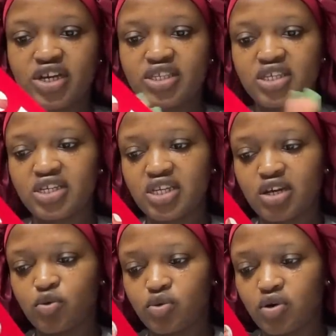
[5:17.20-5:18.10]
I think
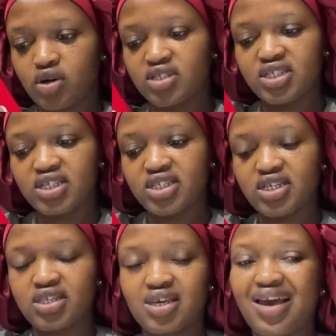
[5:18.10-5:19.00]
after theater,
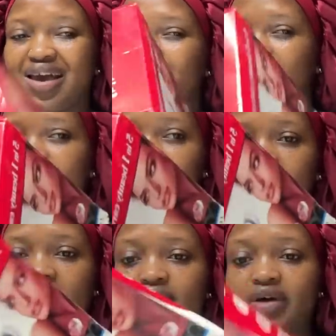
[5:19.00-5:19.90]
I think I have some.
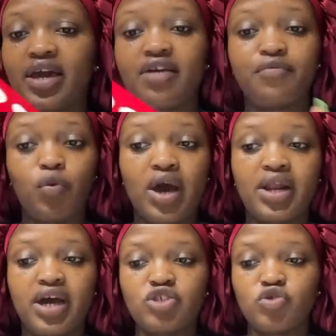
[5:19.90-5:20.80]
I have one
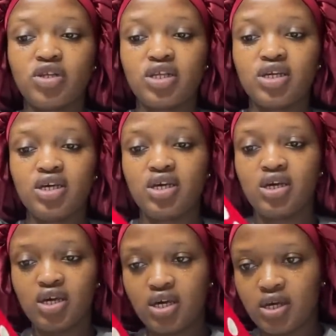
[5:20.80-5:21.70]
actually,
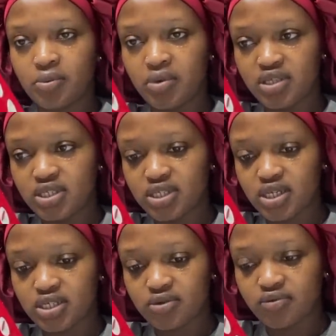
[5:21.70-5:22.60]
but this is
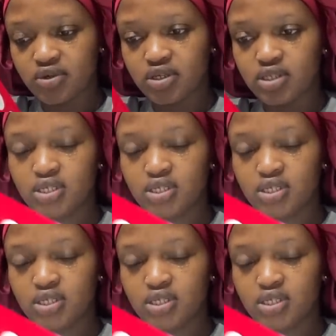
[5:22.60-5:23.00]
a different.